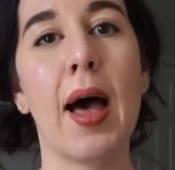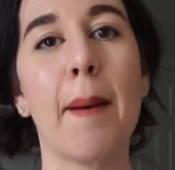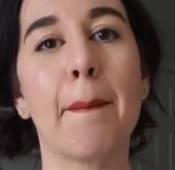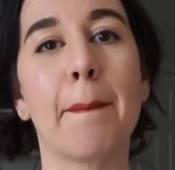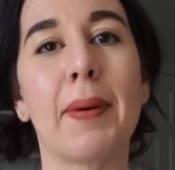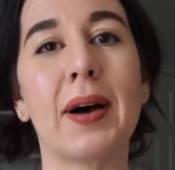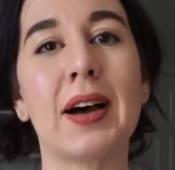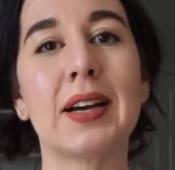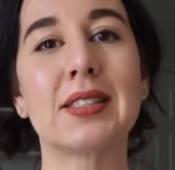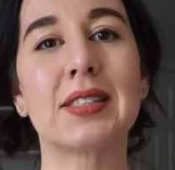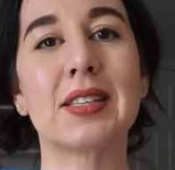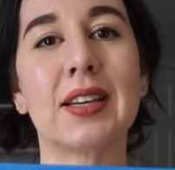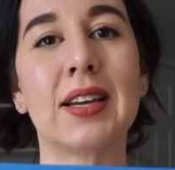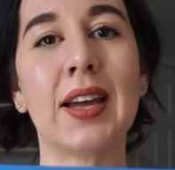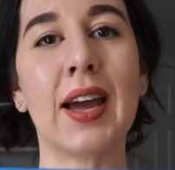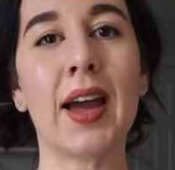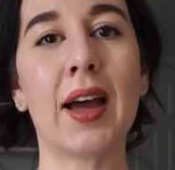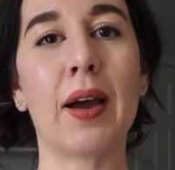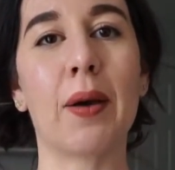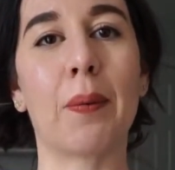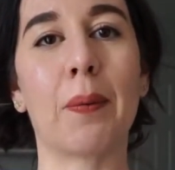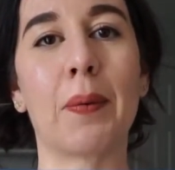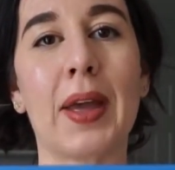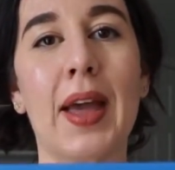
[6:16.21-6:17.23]
But
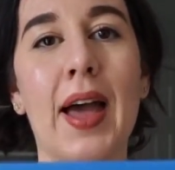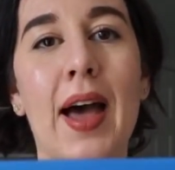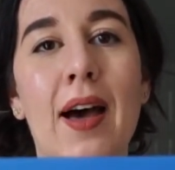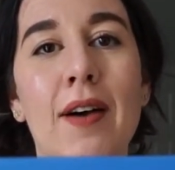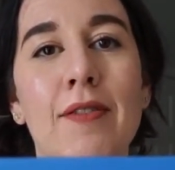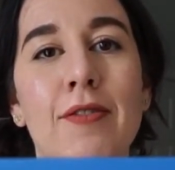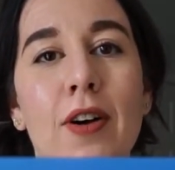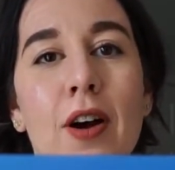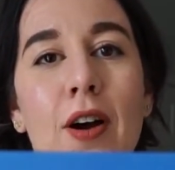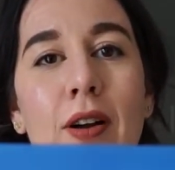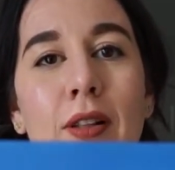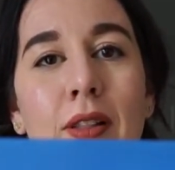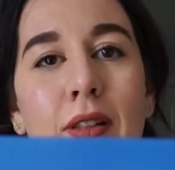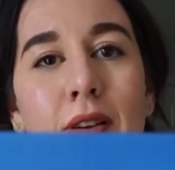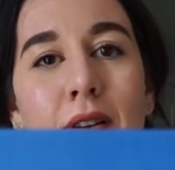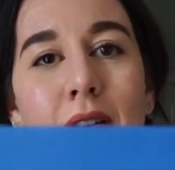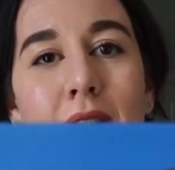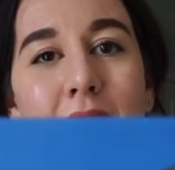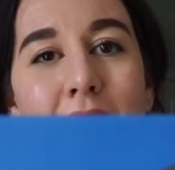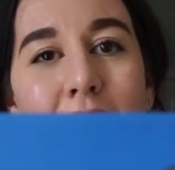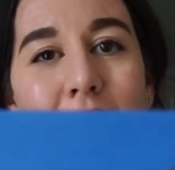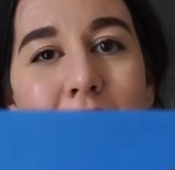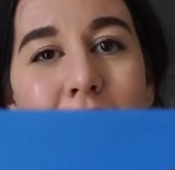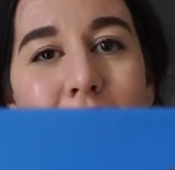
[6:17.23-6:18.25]
yeah, we have our little
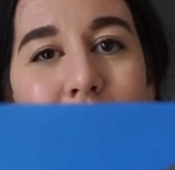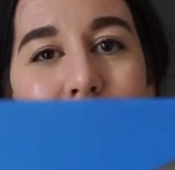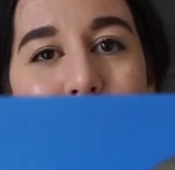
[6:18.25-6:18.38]
Ace